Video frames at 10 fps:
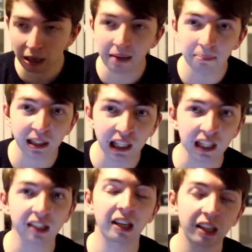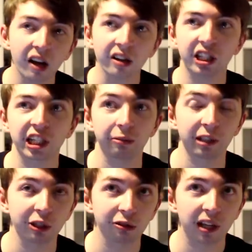In particular, last year we
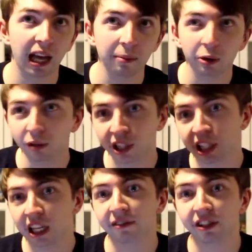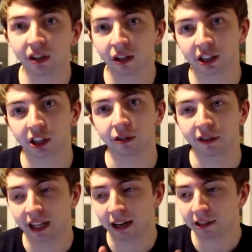saw a game called Sea of
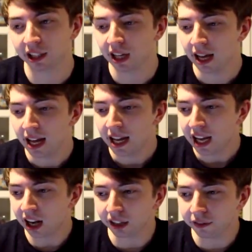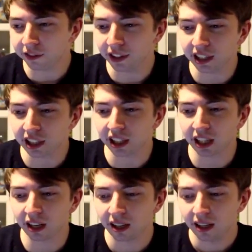Solitude. Now it's, I don't think it's
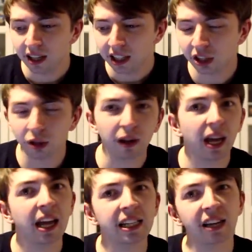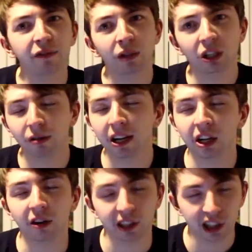like a, it's not hit everyone's
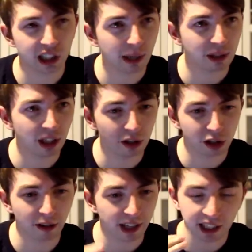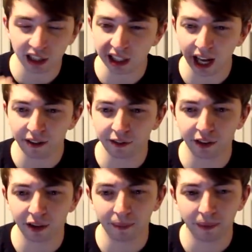radar, and it's a shame because it looks great. It doesn't have
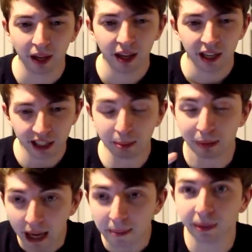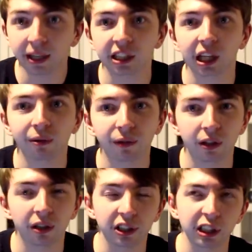um, the same gameplay as Shadow of the
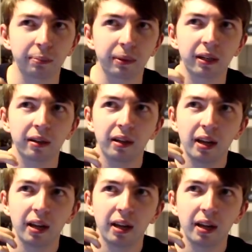Colossus, but it,